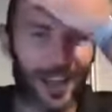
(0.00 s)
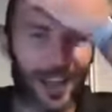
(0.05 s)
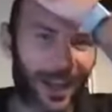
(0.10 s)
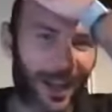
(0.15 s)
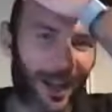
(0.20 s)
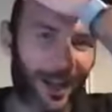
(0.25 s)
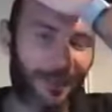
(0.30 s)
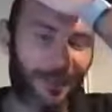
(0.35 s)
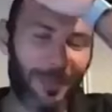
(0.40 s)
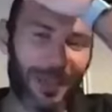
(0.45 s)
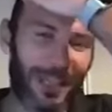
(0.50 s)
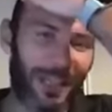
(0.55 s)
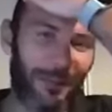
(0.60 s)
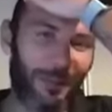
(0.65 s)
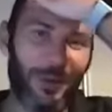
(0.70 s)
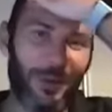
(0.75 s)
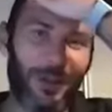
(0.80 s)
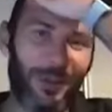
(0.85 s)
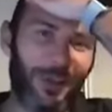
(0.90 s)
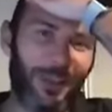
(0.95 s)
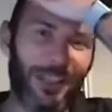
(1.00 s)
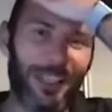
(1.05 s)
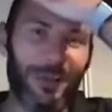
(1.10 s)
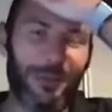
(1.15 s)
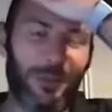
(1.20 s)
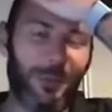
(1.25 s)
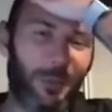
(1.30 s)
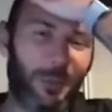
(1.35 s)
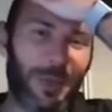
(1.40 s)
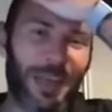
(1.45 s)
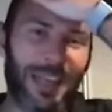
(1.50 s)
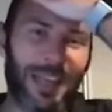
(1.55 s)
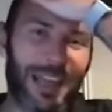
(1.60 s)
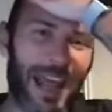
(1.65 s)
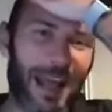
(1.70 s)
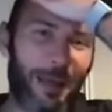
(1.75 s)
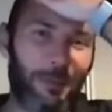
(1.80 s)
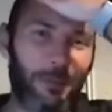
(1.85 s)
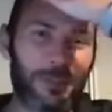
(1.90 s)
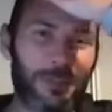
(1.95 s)
um, it will it will be
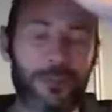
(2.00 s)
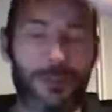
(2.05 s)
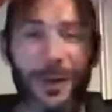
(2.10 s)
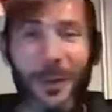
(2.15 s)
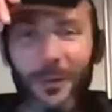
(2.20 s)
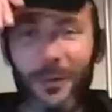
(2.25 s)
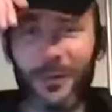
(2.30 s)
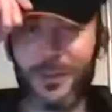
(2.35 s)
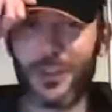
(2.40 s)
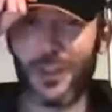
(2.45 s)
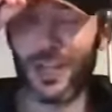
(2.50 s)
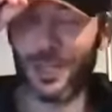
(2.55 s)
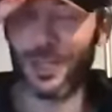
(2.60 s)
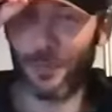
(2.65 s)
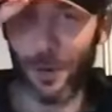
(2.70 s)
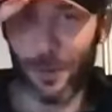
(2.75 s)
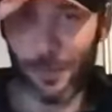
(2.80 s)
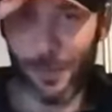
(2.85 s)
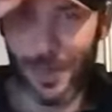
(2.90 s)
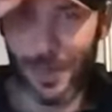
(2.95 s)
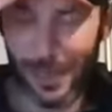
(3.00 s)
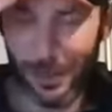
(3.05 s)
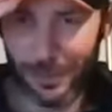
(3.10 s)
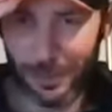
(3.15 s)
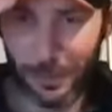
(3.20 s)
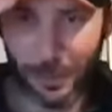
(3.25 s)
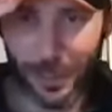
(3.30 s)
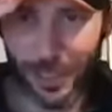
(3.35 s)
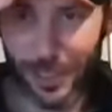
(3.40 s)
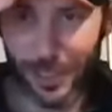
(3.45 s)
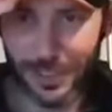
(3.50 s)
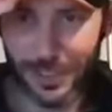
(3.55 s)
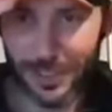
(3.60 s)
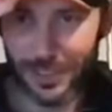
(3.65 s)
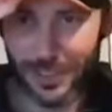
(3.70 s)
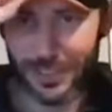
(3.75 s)
announced, but it will certainly won't be announced by us.